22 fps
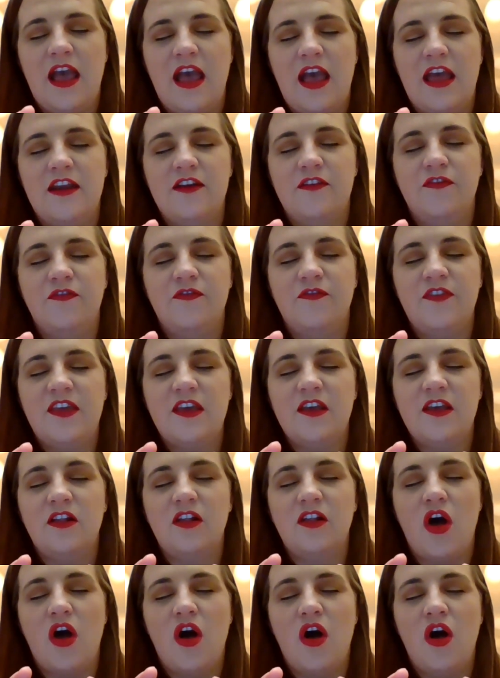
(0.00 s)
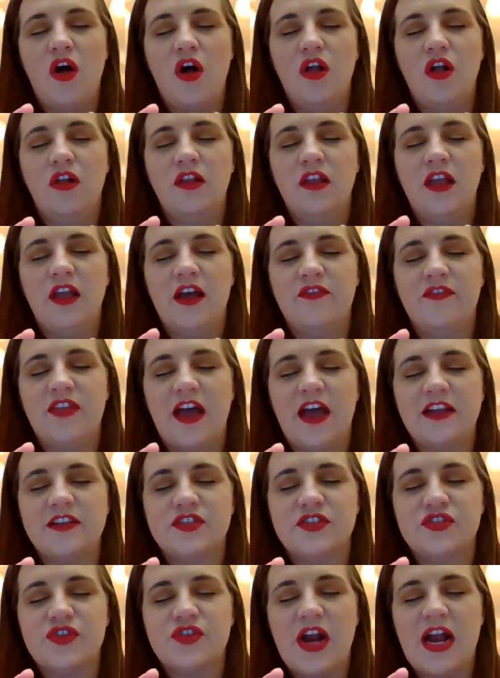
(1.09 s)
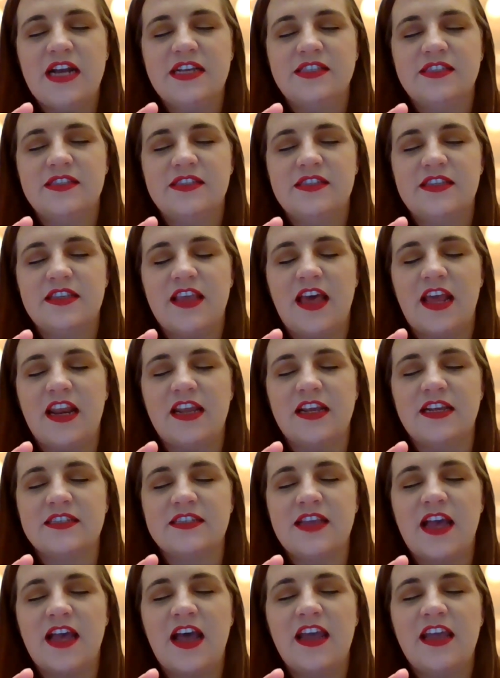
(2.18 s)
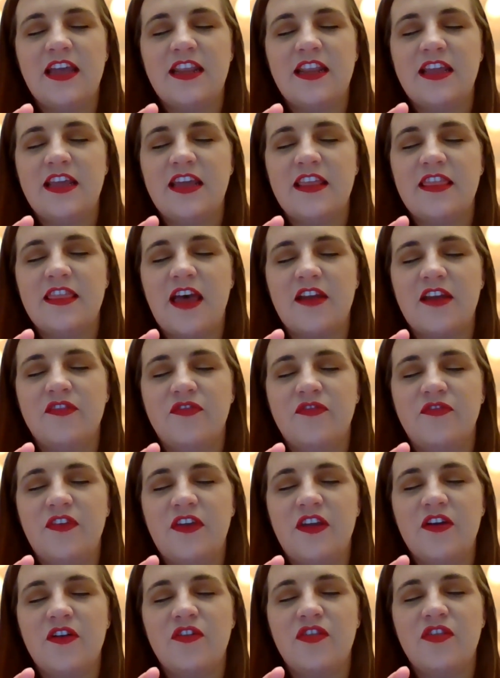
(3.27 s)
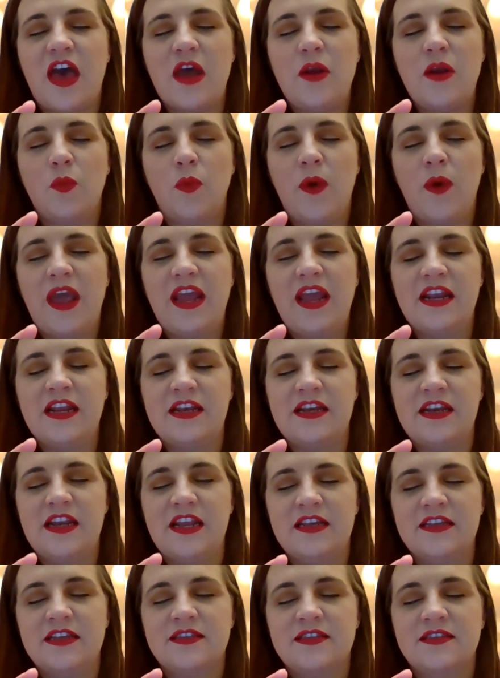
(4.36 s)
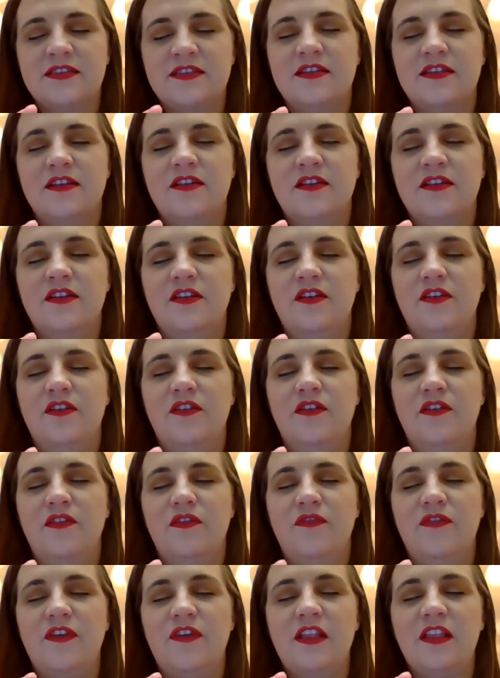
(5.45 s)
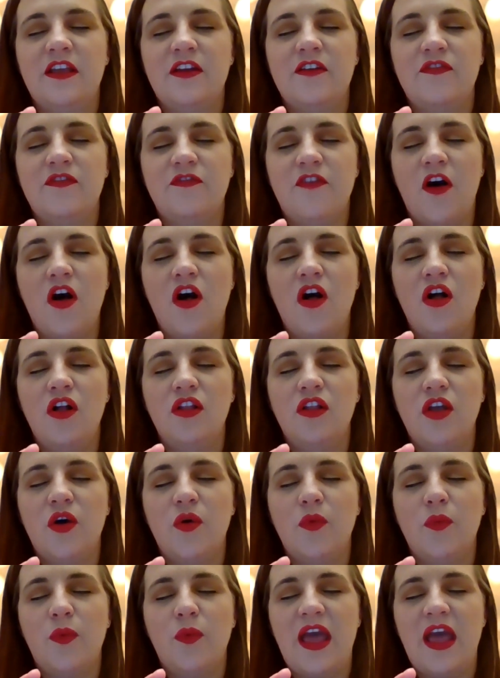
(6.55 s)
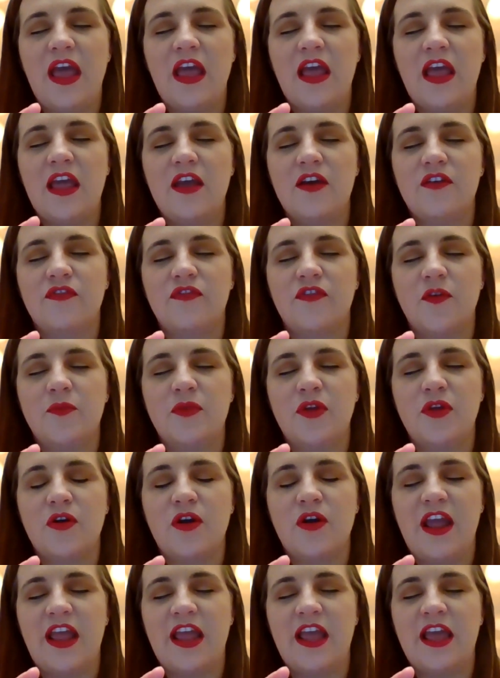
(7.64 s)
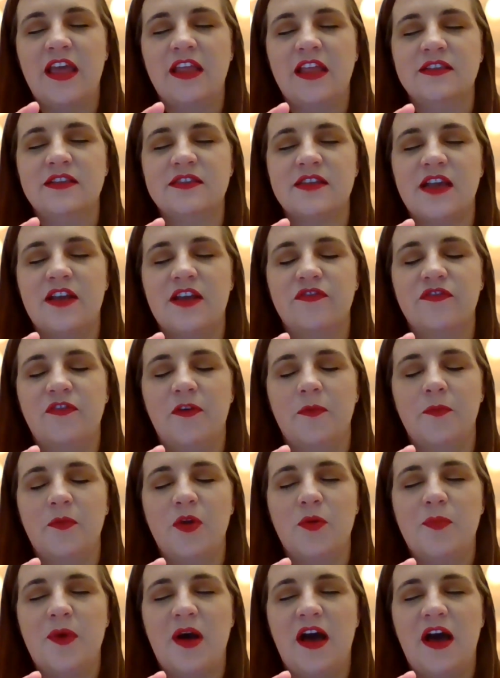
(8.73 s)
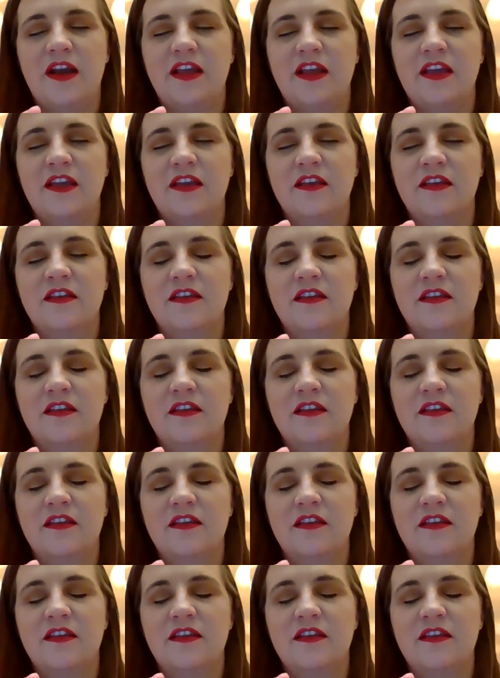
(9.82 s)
And feel all of that stress, that anxiety, that fear, that weightedness. Feel it fall away from your hands and from your body.